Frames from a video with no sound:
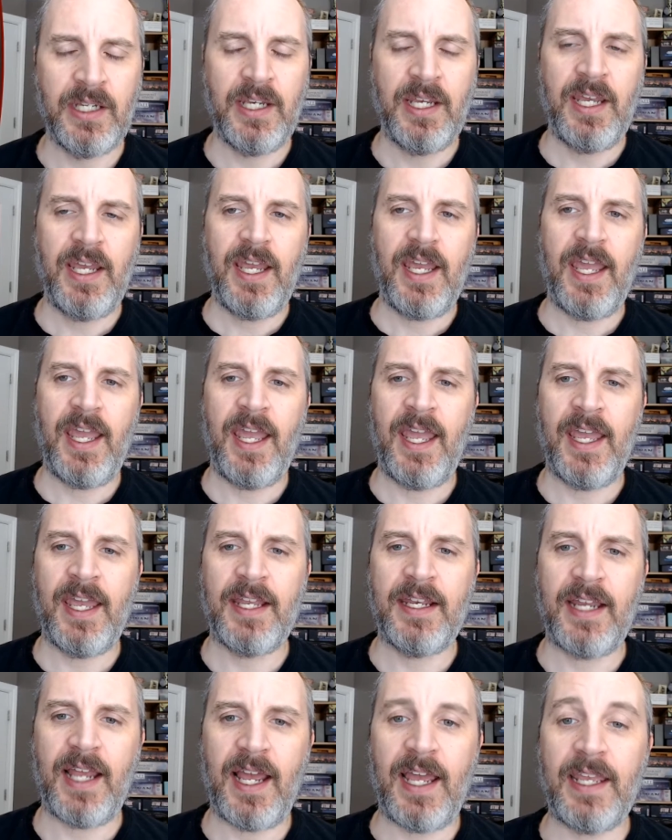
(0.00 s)

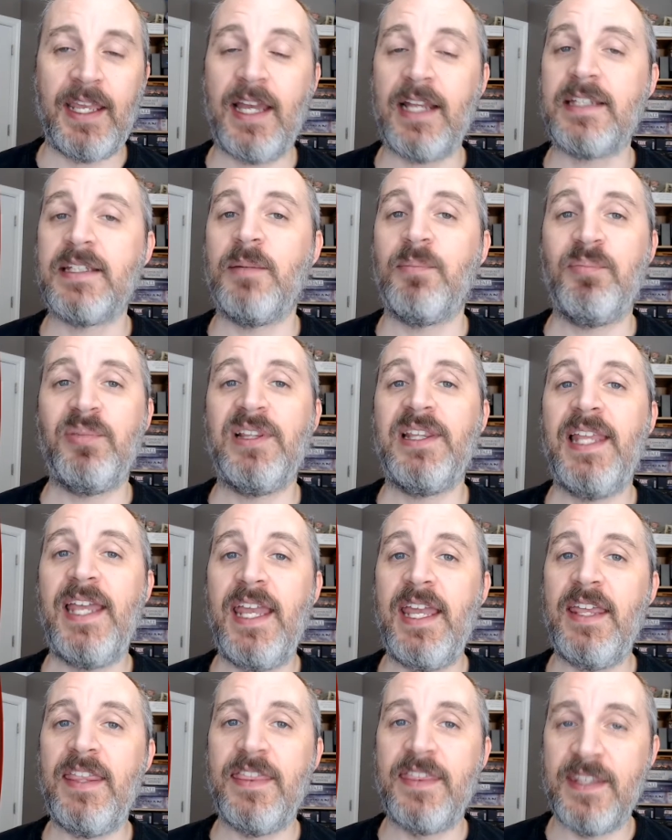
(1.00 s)
And I got to
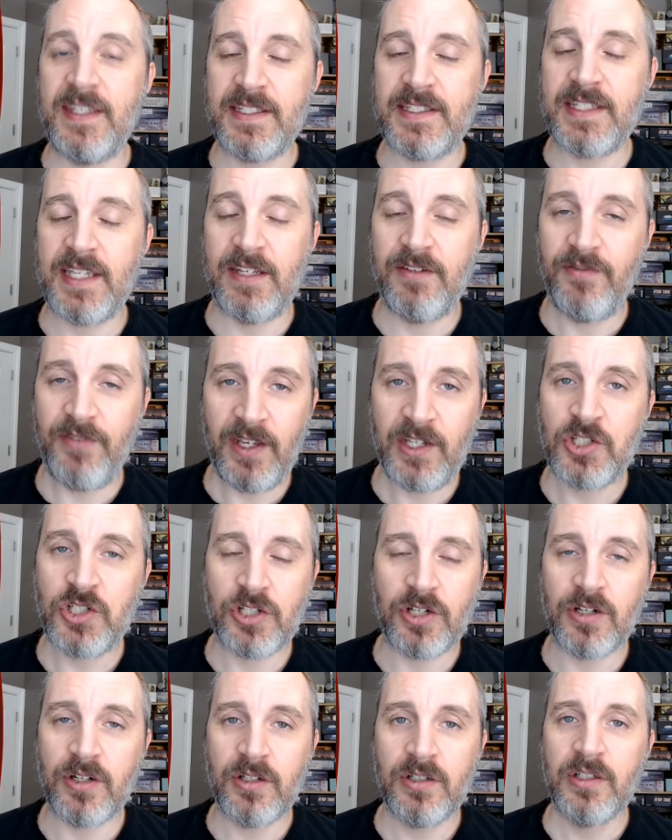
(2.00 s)
play this
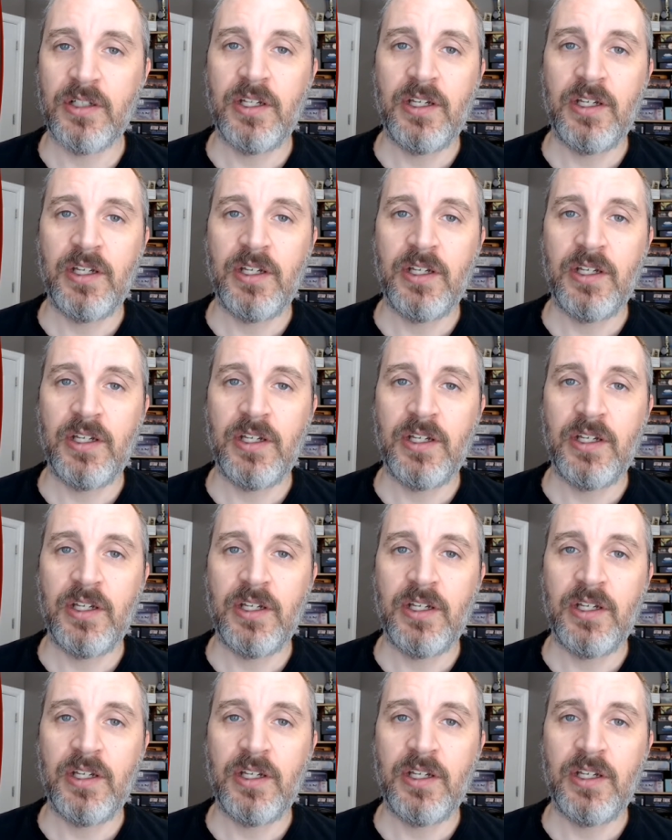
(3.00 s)
adventure,